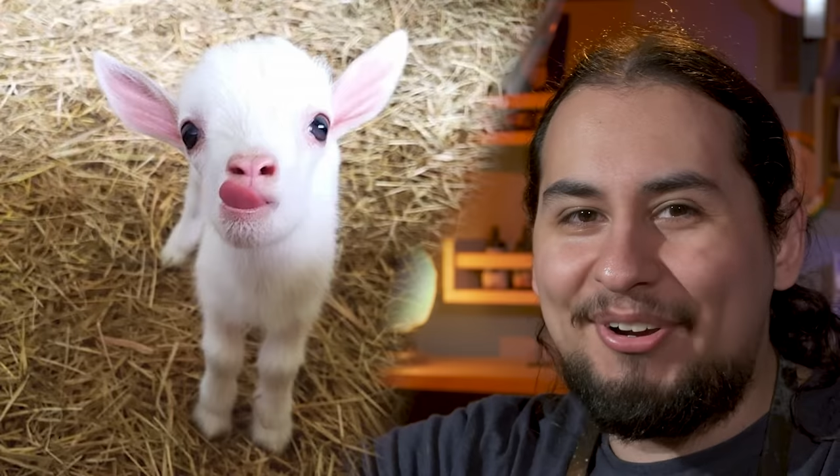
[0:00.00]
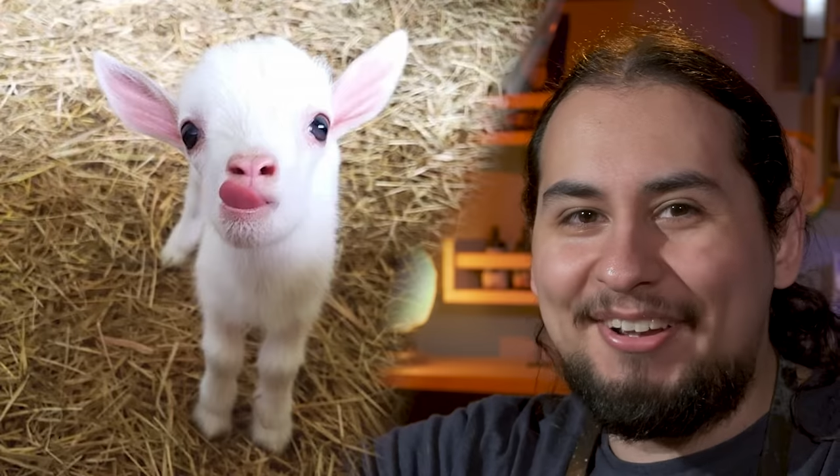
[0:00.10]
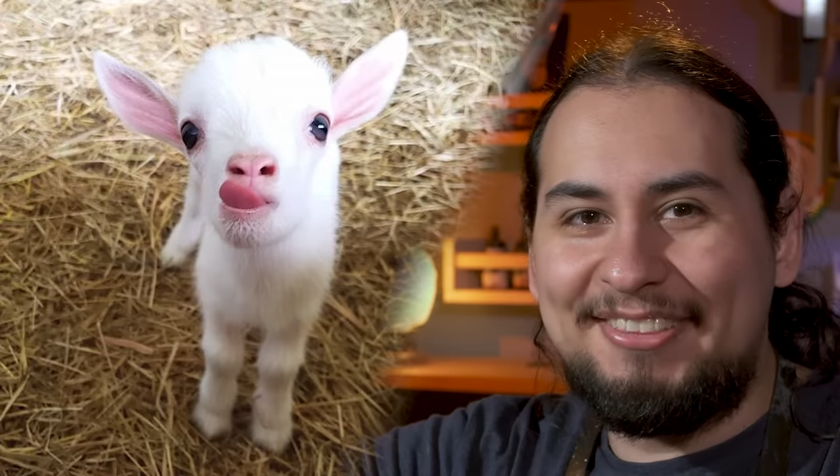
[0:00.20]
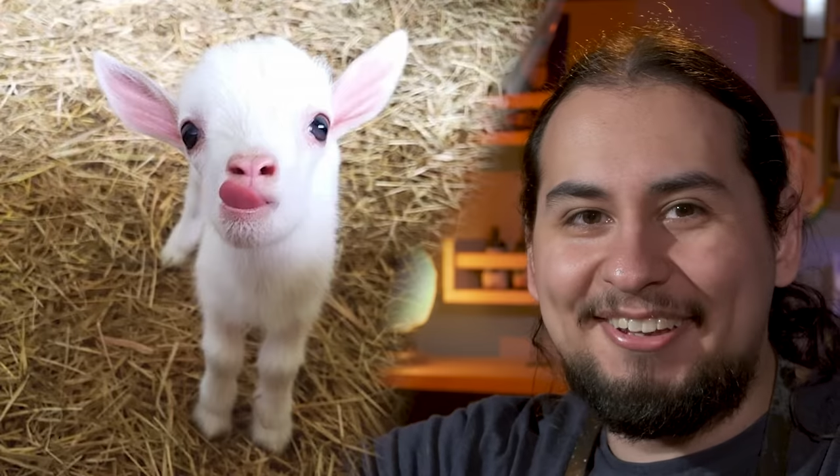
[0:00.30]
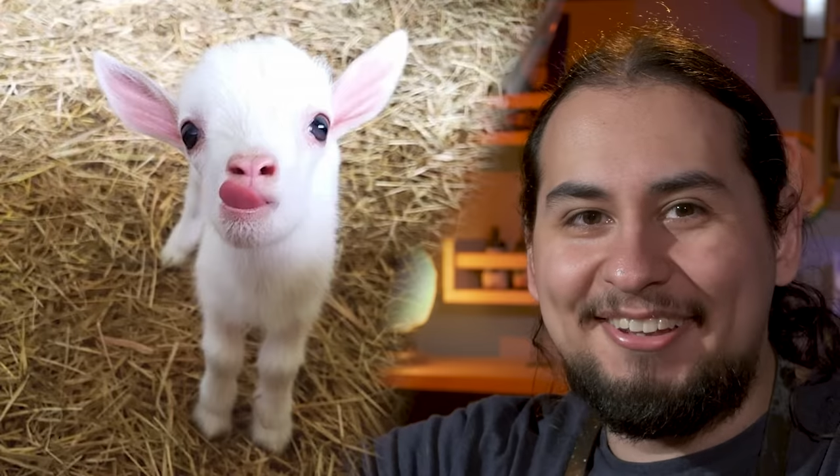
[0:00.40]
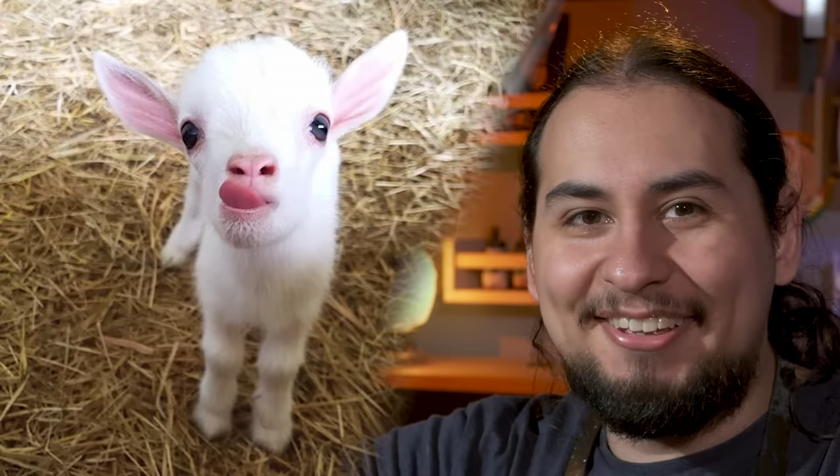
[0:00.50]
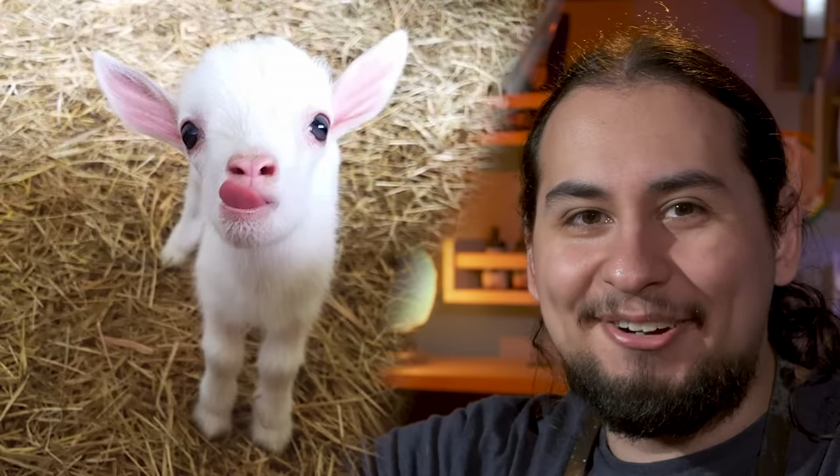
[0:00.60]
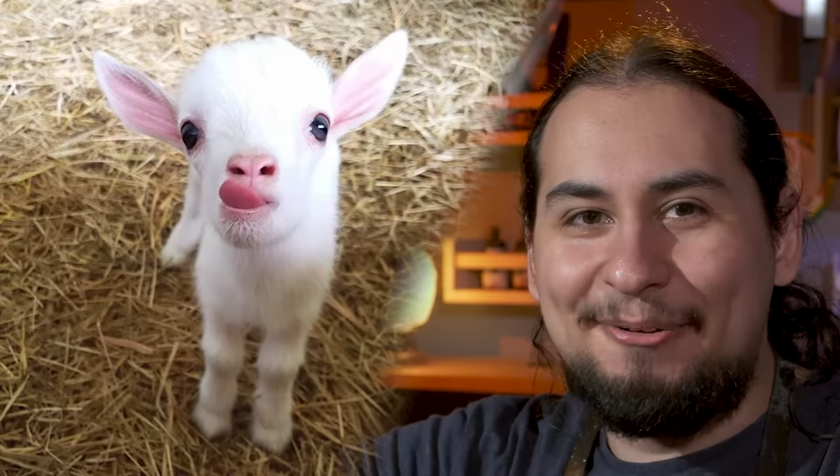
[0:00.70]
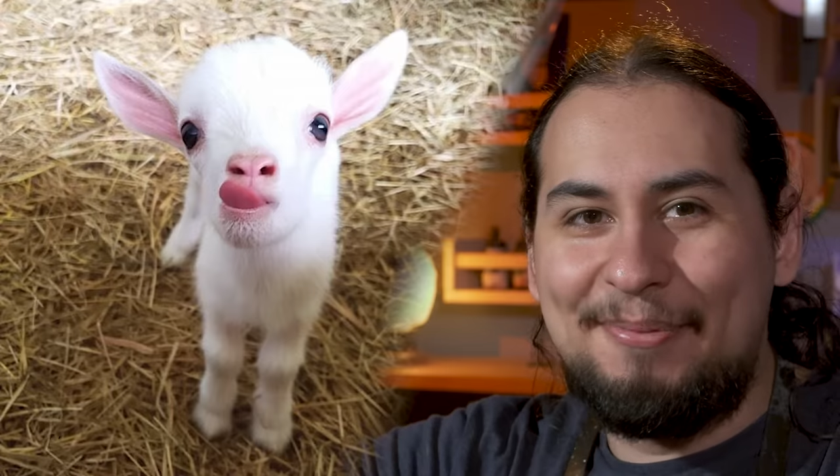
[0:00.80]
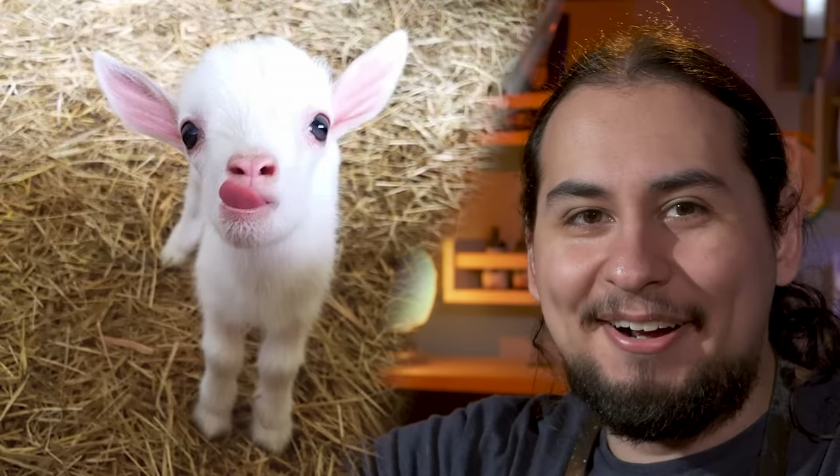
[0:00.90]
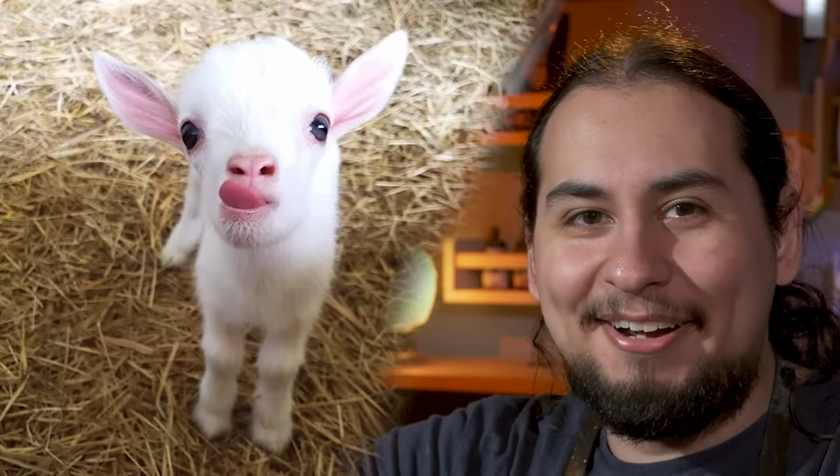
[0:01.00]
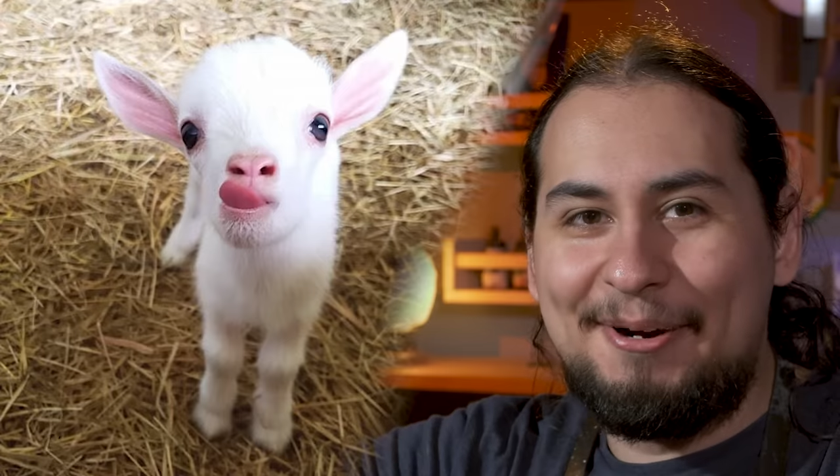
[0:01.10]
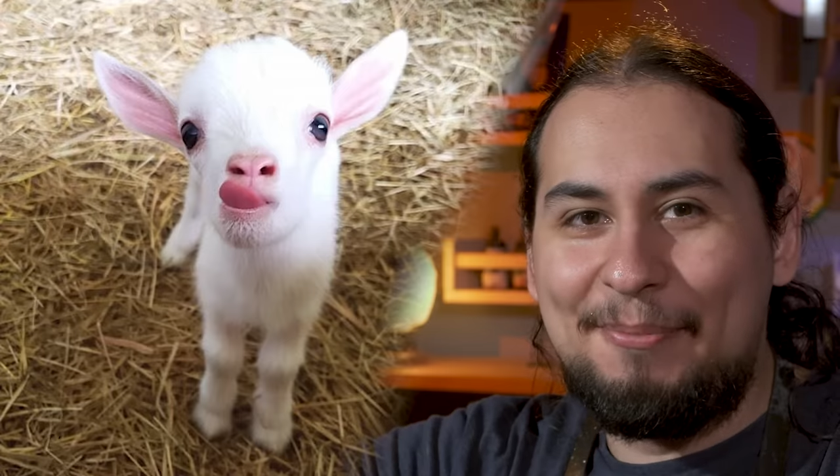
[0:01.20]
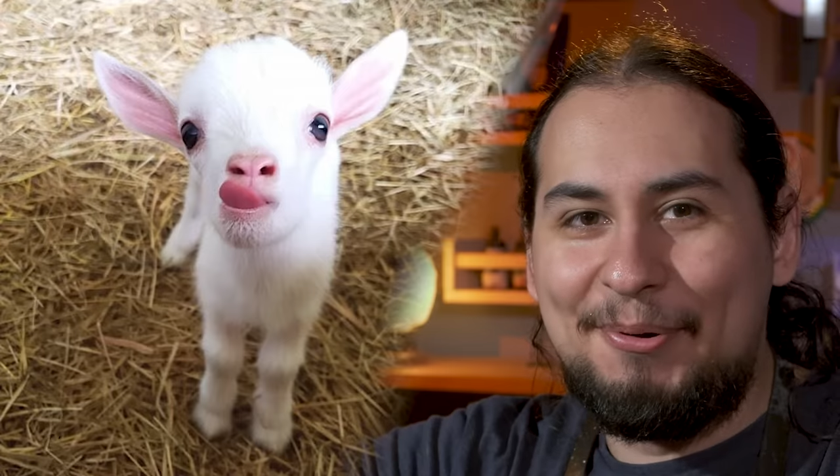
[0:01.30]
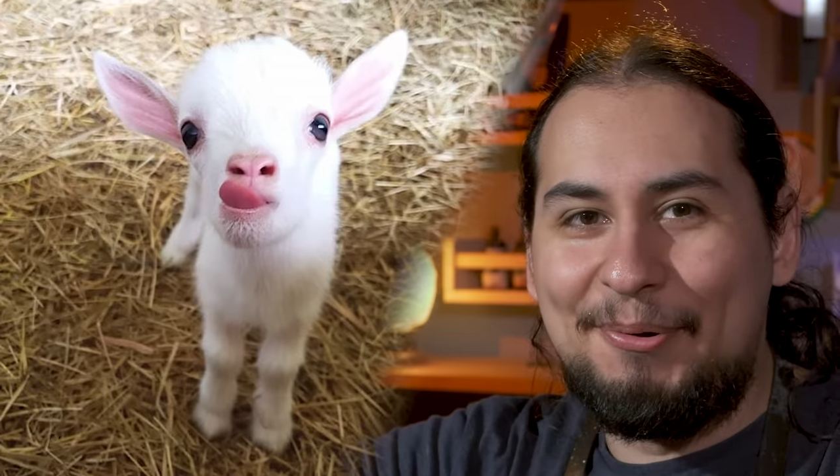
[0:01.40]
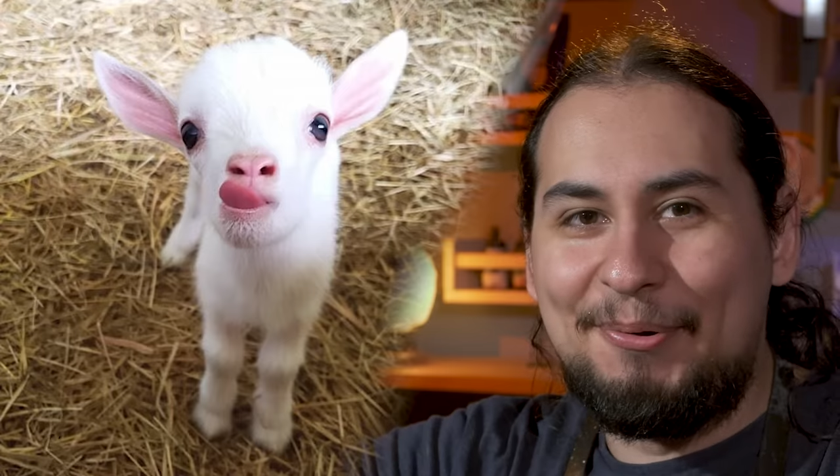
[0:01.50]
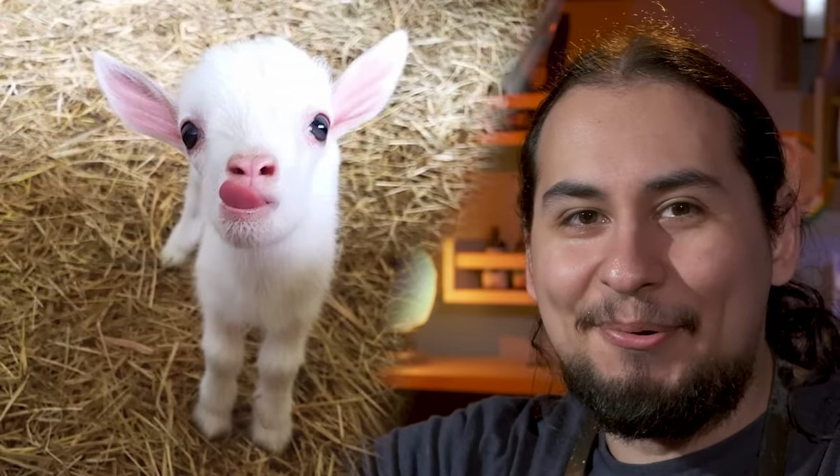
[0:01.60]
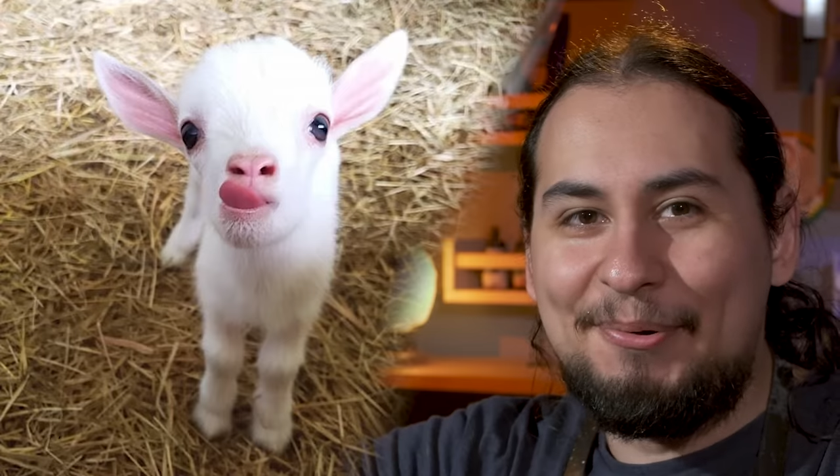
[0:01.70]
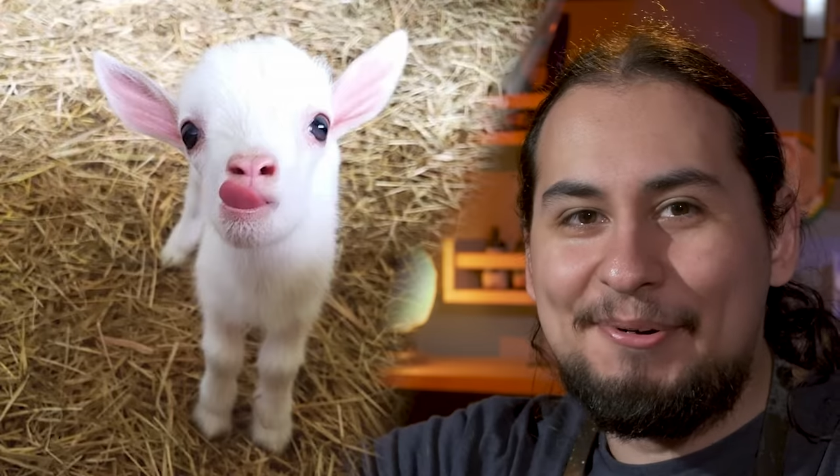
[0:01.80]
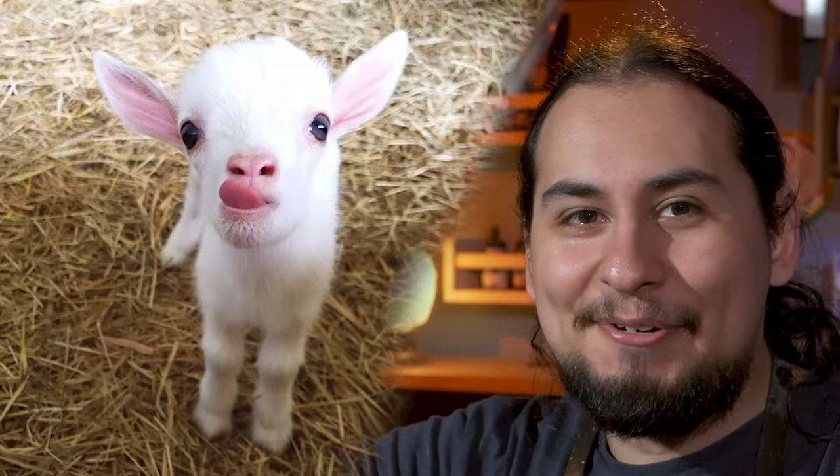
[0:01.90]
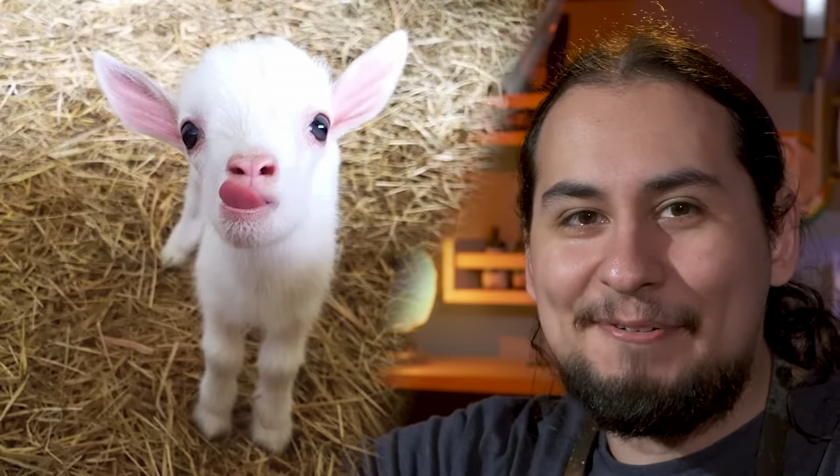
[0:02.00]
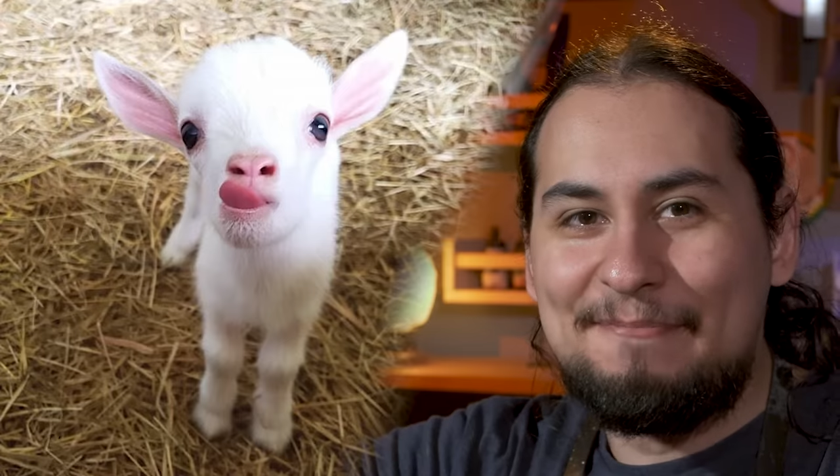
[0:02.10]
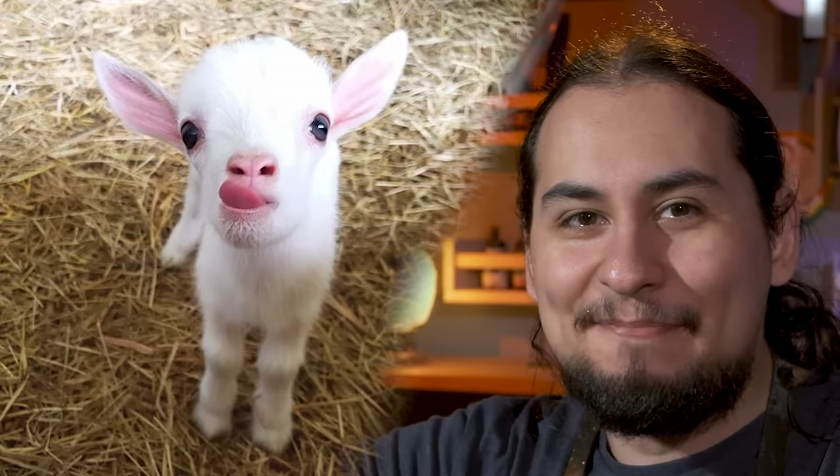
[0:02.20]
look at the little bugaboo.